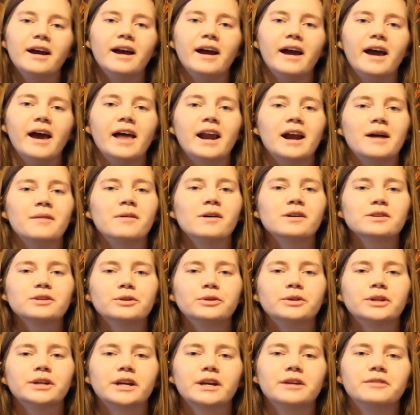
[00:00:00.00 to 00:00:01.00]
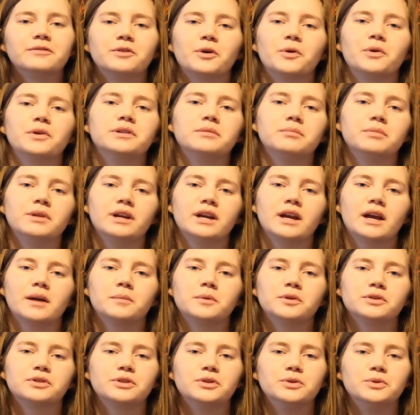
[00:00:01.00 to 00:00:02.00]
And I'm also looking forward to being
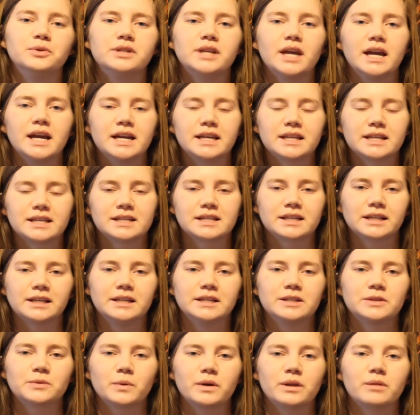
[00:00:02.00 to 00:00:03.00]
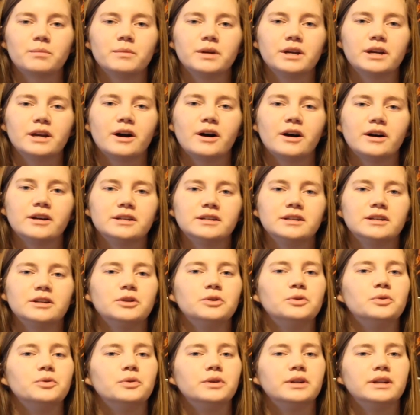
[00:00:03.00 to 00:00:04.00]
able to take this lens with me on
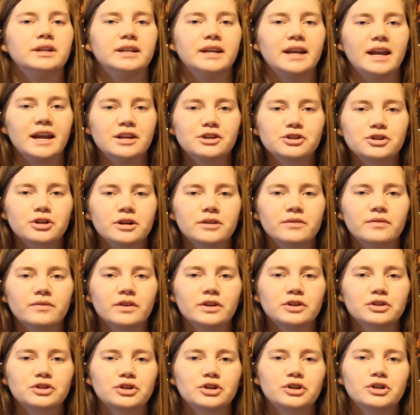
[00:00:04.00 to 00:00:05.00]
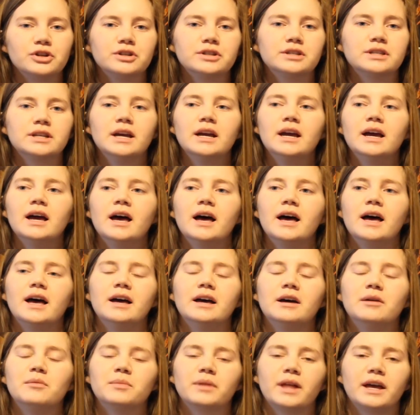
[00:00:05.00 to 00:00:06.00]
new nature adventures,
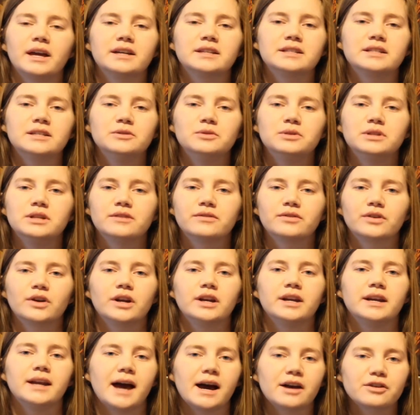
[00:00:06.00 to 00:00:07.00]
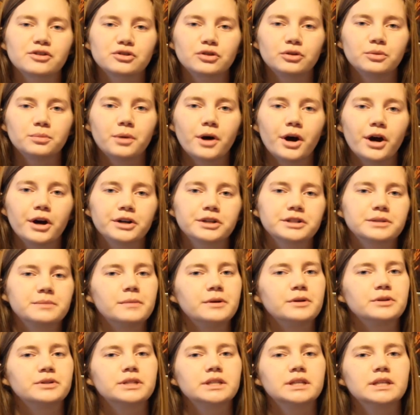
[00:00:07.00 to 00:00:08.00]
like to different national parks
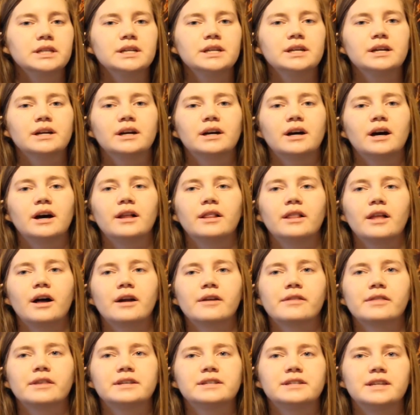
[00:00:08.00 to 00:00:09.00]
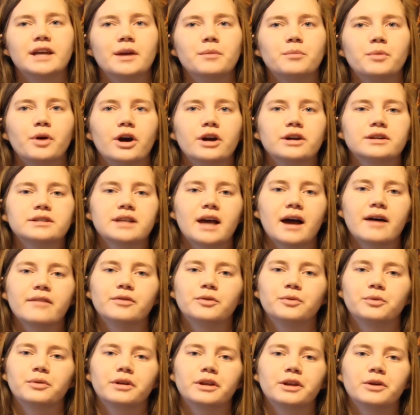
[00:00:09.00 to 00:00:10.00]
mostly. A lot of the state parks
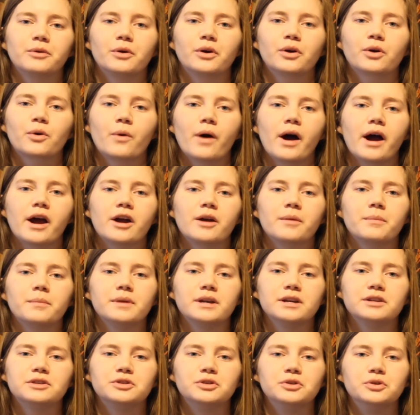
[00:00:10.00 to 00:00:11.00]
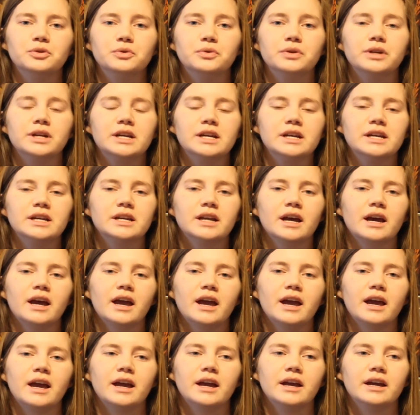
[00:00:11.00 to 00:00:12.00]
haven't really required me to need
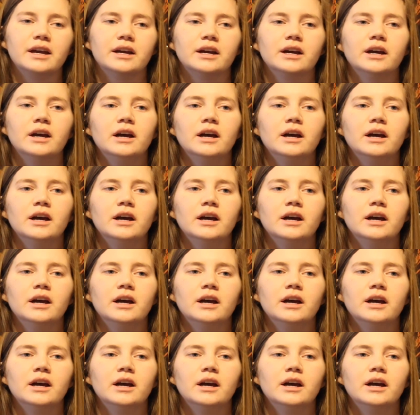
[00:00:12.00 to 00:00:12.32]
a